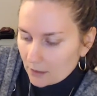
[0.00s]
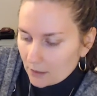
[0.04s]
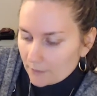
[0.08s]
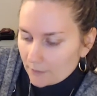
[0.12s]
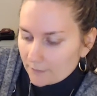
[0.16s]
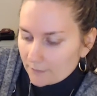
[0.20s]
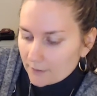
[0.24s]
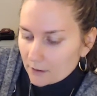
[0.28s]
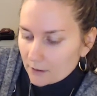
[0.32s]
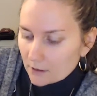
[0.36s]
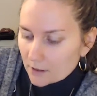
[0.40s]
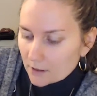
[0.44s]

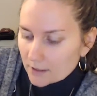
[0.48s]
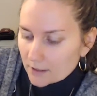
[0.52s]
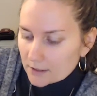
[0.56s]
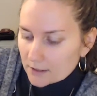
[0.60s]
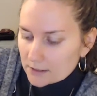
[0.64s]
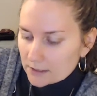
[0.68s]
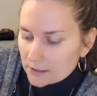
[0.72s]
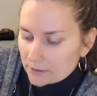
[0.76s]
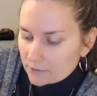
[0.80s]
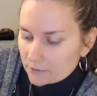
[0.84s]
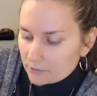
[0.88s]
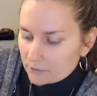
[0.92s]
The
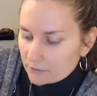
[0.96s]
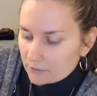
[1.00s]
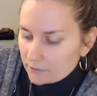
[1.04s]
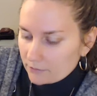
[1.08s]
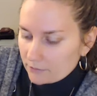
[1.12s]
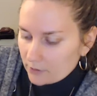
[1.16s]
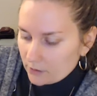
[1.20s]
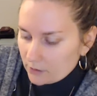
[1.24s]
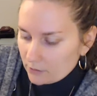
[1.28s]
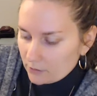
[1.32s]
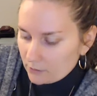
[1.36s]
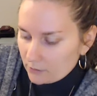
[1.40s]
architect's
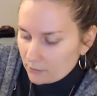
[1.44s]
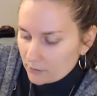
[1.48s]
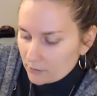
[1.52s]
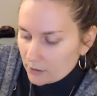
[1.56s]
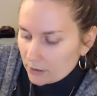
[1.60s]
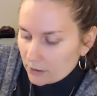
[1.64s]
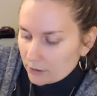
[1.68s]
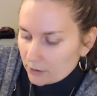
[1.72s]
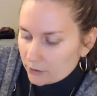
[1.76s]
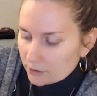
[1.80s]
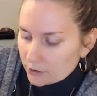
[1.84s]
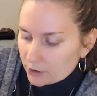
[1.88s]
review
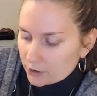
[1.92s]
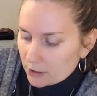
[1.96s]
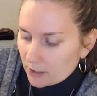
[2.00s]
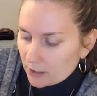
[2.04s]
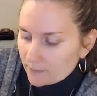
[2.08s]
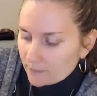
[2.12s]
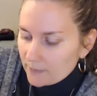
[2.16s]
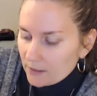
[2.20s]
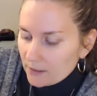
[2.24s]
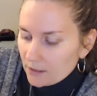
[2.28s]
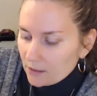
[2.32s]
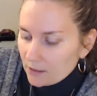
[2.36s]
shall
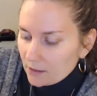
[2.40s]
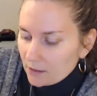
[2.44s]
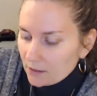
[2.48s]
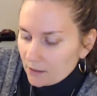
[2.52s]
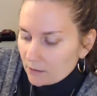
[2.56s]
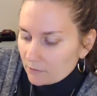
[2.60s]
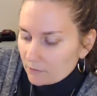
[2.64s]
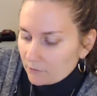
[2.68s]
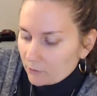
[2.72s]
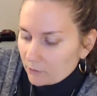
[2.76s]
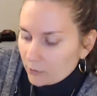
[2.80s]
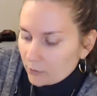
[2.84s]
be
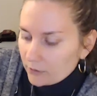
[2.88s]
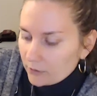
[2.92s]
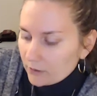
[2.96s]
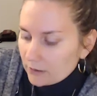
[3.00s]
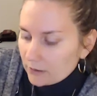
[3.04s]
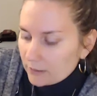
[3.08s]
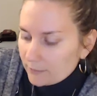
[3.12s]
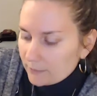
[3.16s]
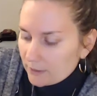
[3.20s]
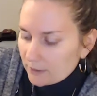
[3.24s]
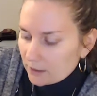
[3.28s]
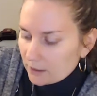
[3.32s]
for the
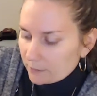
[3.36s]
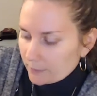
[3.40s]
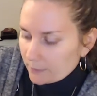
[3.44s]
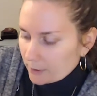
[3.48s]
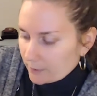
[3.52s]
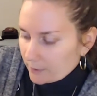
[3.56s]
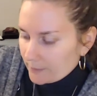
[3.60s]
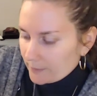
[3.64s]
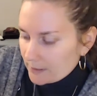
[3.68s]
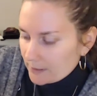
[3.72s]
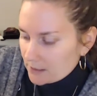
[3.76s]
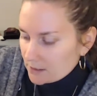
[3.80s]
limited
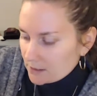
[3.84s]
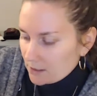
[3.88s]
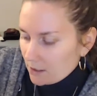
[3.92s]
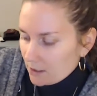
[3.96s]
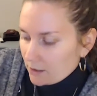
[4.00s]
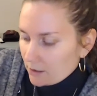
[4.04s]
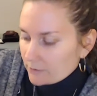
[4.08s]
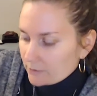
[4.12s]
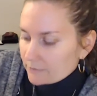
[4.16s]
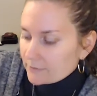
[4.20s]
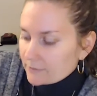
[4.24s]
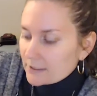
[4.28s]
purpose
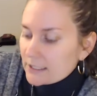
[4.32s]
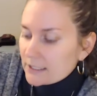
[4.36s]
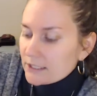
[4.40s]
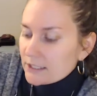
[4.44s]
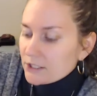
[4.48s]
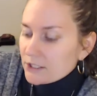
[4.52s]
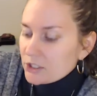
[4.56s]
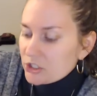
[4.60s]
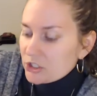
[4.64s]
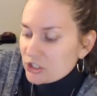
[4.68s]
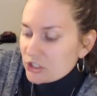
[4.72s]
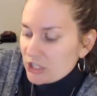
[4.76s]
of
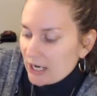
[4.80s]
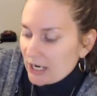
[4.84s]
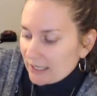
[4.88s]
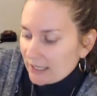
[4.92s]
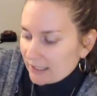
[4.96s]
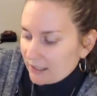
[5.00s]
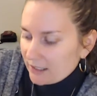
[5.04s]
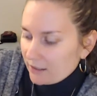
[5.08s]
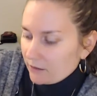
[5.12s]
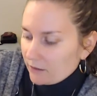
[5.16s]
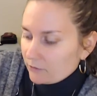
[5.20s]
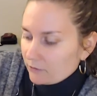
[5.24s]

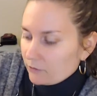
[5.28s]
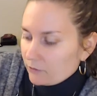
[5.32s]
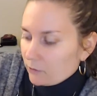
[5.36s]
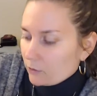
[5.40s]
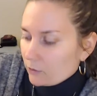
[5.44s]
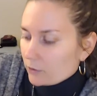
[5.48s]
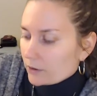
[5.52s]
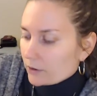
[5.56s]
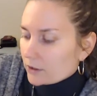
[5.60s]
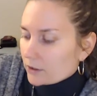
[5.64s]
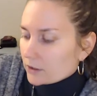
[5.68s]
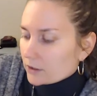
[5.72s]
checking
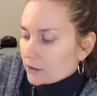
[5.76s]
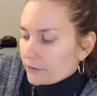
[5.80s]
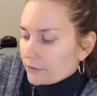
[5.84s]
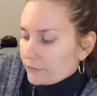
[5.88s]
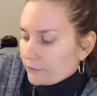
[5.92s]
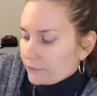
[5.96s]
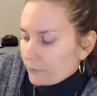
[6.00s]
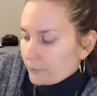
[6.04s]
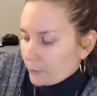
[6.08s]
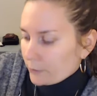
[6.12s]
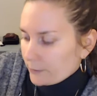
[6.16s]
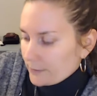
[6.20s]
for
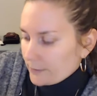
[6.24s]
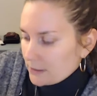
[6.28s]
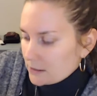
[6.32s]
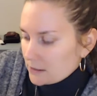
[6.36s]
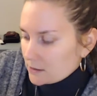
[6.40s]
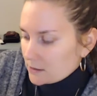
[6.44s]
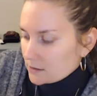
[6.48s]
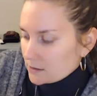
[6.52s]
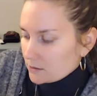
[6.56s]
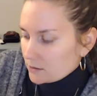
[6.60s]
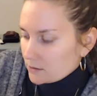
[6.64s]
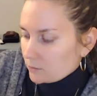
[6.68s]

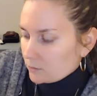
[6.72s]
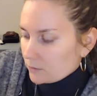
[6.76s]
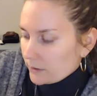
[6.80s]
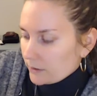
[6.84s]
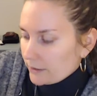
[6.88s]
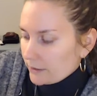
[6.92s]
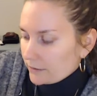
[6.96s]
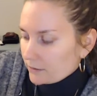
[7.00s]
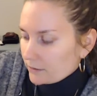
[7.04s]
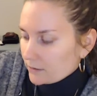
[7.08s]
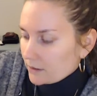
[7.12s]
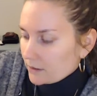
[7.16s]
conformance
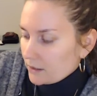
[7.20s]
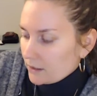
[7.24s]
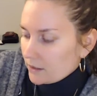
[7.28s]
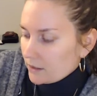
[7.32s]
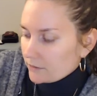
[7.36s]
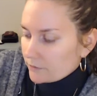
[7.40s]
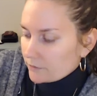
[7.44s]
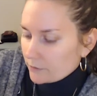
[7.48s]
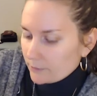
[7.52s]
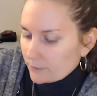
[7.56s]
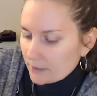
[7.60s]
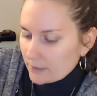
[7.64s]
with
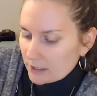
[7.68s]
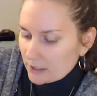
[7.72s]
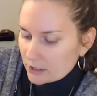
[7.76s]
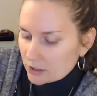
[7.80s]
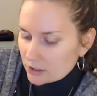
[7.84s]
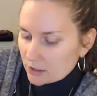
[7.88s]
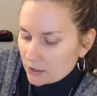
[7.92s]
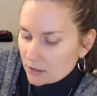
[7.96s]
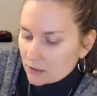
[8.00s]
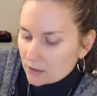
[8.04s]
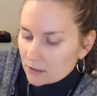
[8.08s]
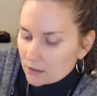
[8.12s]

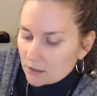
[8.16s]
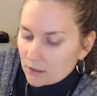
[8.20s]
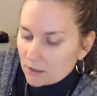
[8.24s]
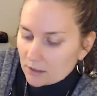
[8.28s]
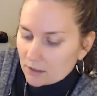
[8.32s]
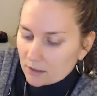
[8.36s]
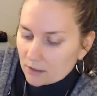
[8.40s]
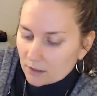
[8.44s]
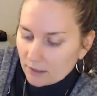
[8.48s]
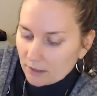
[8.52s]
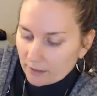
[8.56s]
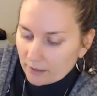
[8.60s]
information
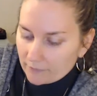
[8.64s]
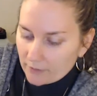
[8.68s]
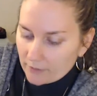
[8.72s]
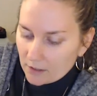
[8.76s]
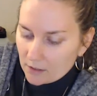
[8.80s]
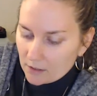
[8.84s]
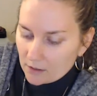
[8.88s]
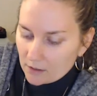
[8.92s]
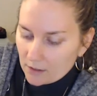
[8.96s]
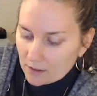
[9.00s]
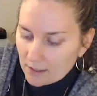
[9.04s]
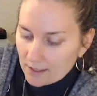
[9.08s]

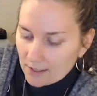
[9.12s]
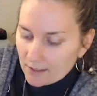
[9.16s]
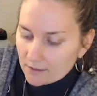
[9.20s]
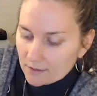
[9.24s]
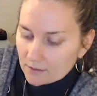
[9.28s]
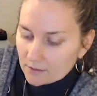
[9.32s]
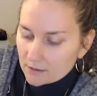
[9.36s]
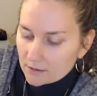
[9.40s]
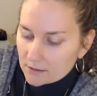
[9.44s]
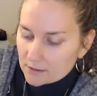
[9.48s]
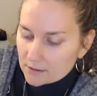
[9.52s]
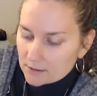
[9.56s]
given in the
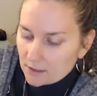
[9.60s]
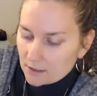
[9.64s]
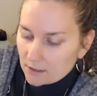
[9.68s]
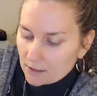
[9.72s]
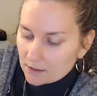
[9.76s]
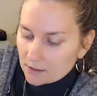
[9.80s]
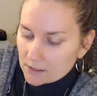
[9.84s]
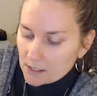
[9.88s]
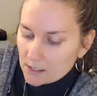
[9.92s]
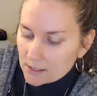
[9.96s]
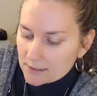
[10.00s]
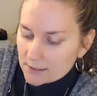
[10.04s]
design
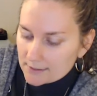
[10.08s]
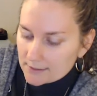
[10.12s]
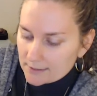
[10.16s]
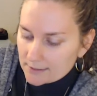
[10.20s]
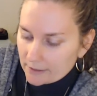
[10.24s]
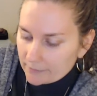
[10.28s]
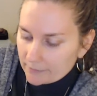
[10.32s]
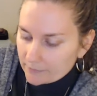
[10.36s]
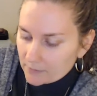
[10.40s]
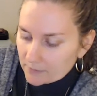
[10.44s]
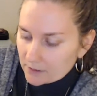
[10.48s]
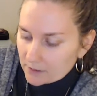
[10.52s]

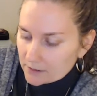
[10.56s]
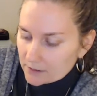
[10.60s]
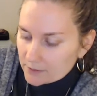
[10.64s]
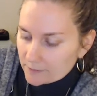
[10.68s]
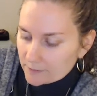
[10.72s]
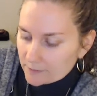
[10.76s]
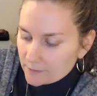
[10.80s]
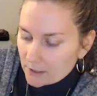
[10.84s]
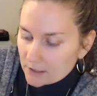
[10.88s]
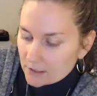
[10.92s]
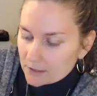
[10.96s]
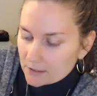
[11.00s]
concept
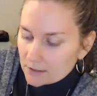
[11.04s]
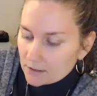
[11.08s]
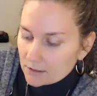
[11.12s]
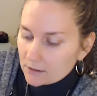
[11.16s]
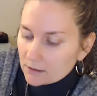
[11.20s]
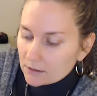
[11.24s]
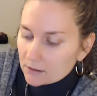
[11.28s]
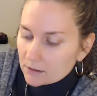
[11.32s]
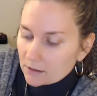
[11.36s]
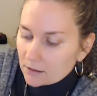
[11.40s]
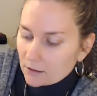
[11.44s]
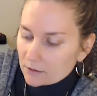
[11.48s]
expressed in the
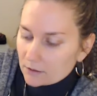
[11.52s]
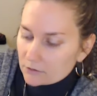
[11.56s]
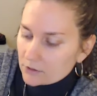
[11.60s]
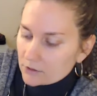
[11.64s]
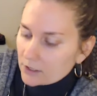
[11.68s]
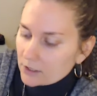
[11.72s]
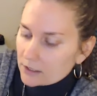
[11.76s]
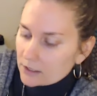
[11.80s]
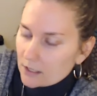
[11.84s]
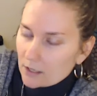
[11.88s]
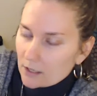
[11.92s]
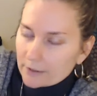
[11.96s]

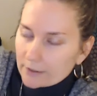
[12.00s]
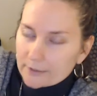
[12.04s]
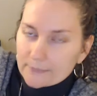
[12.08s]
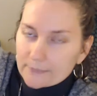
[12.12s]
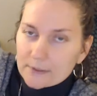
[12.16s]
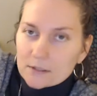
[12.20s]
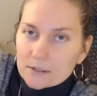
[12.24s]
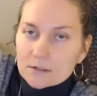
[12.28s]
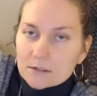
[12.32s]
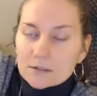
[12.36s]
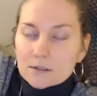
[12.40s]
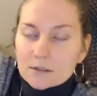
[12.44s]
contract
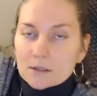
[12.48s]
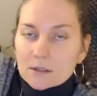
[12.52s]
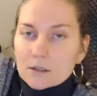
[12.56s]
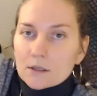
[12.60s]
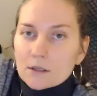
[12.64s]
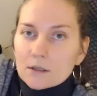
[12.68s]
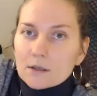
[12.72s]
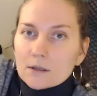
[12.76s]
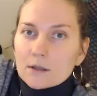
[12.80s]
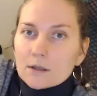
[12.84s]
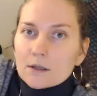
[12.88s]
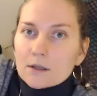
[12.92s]
documents.
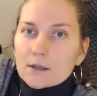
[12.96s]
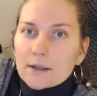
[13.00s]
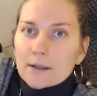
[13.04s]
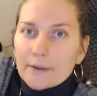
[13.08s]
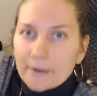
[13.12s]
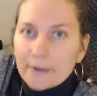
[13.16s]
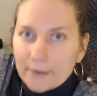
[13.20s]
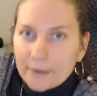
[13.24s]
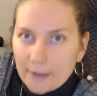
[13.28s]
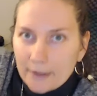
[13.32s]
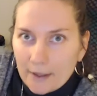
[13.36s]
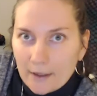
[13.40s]

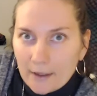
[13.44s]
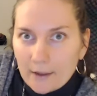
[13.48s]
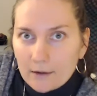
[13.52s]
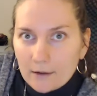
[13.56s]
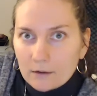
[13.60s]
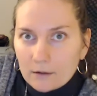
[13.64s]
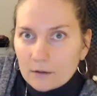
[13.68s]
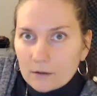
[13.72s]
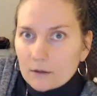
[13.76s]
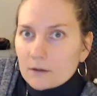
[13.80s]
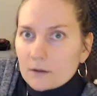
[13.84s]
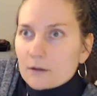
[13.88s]

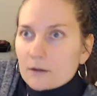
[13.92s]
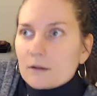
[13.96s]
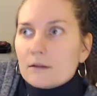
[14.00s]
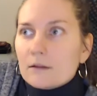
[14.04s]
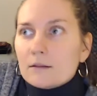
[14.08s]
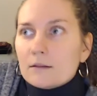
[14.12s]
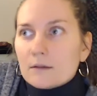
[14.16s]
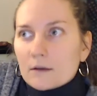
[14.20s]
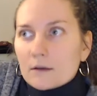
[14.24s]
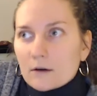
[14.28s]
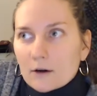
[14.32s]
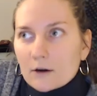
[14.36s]
Again,
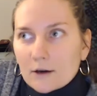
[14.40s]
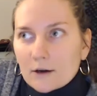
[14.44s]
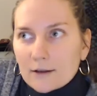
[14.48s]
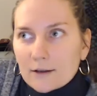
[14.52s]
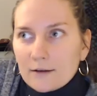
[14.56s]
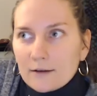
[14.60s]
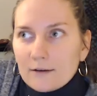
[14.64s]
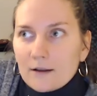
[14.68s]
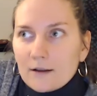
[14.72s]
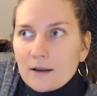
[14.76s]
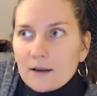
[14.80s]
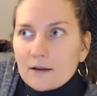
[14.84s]
the
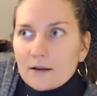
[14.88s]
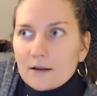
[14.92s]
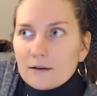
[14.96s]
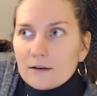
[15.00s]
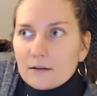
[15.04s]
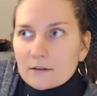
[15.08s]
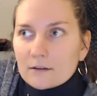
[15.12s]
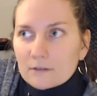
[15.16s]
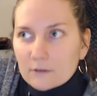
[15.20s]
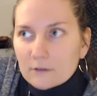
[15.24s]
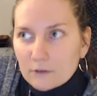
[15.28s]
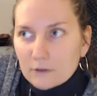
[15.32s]
architect
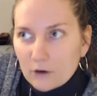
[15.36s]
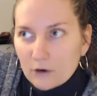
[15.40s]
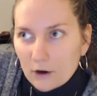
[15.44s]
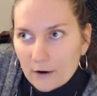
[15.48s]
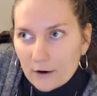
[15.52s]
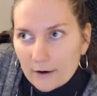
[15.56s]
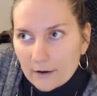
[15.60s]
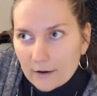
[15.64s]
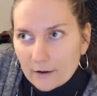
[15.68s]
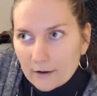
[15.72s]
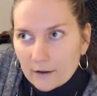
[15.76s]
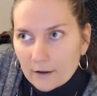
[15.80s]
is the
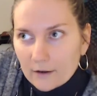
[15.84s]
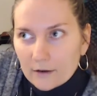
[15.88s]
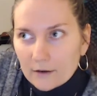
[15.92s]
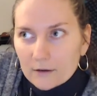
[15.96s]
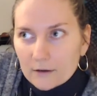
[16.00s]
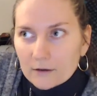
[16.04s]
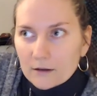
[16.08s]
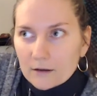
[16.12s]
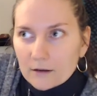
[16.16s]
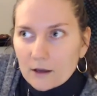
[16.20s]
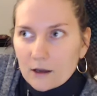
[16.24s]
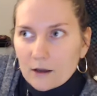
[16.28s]
guardian
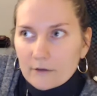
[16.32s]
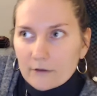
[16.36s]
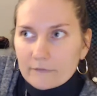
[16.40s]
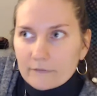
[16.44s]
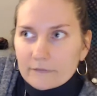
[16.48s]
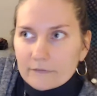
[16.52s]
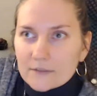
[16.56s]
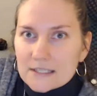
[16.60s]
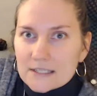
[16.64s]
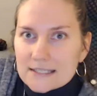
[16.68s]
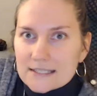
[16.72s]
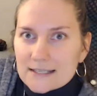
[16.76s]
of
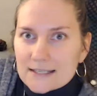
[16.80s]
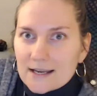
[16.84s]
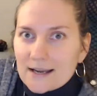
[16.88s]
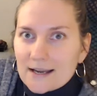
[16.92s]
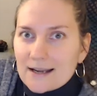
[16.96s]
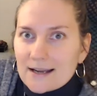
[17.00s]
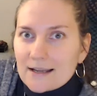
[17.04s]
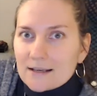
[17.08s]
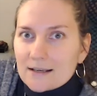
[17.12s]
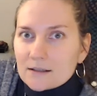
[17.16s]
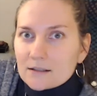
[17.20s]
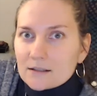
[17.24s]

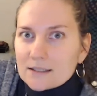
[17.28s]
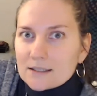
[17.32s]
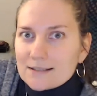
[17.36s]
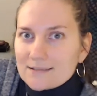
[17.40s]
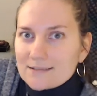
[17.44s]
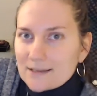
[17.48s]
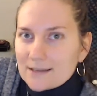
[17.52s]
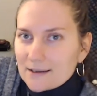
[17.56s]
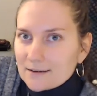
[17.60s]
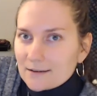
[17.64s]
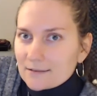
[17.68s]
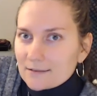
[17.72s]
design
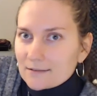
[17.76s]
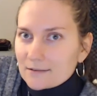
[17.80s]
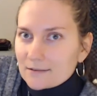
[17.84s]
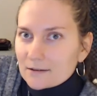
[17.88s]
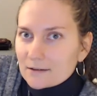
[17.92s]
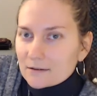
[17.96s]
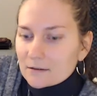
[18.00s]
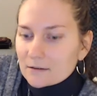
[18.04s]
intent.